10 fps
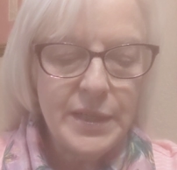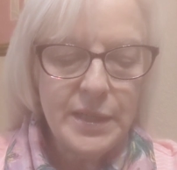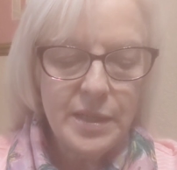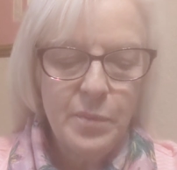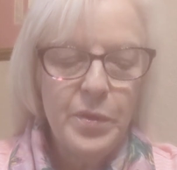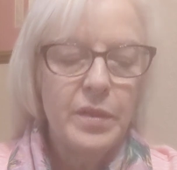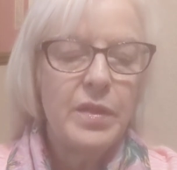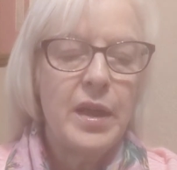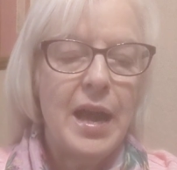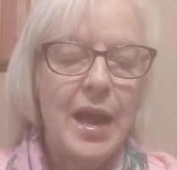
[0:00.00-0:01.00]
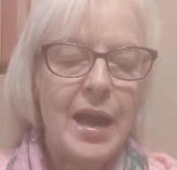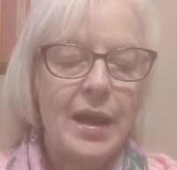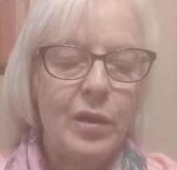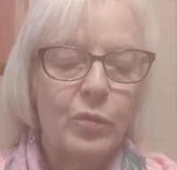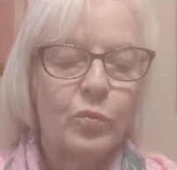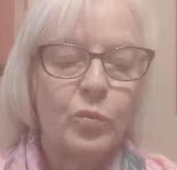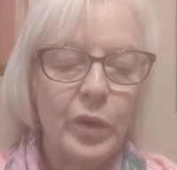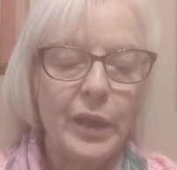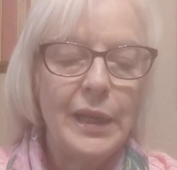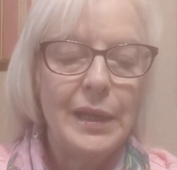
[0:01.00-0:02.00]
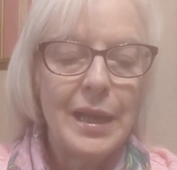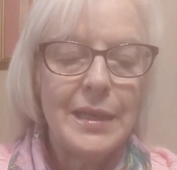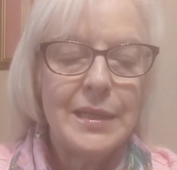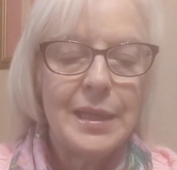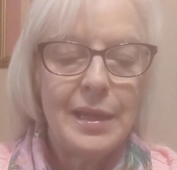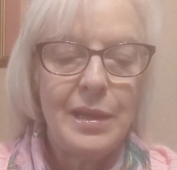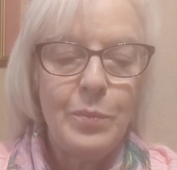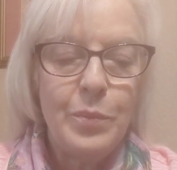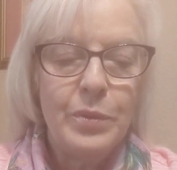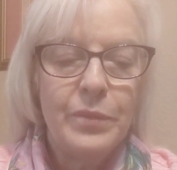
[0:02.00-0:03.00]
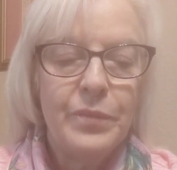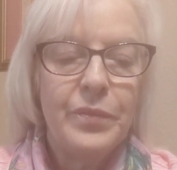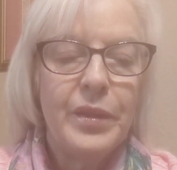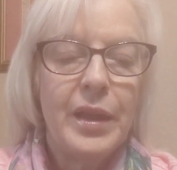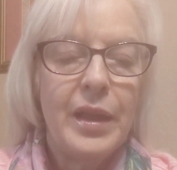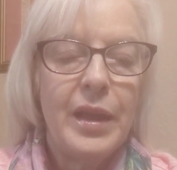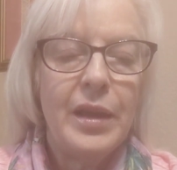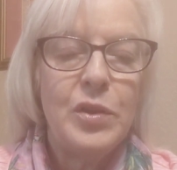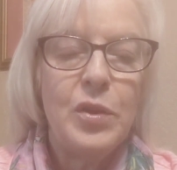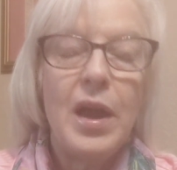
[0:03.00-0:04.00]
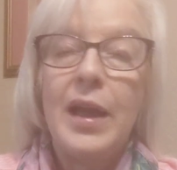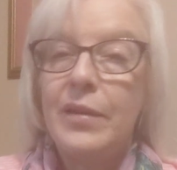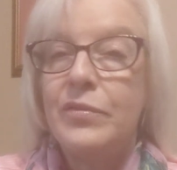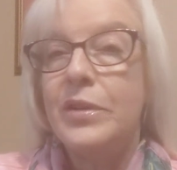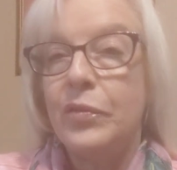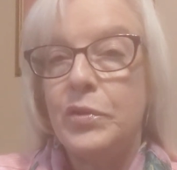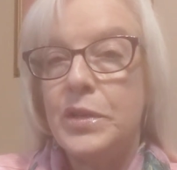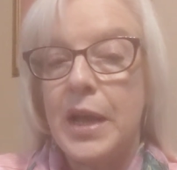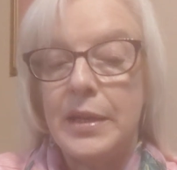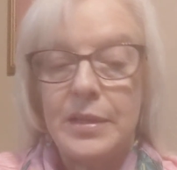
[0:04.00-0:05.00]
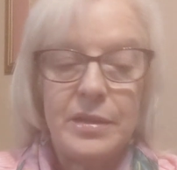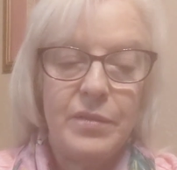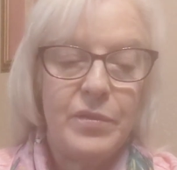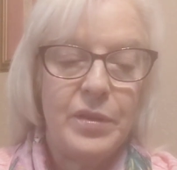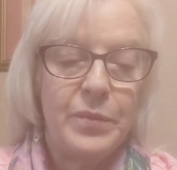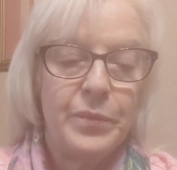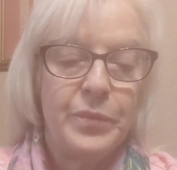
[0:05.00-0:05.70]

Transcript: is something that I really like to keep, and I have different sizes of them.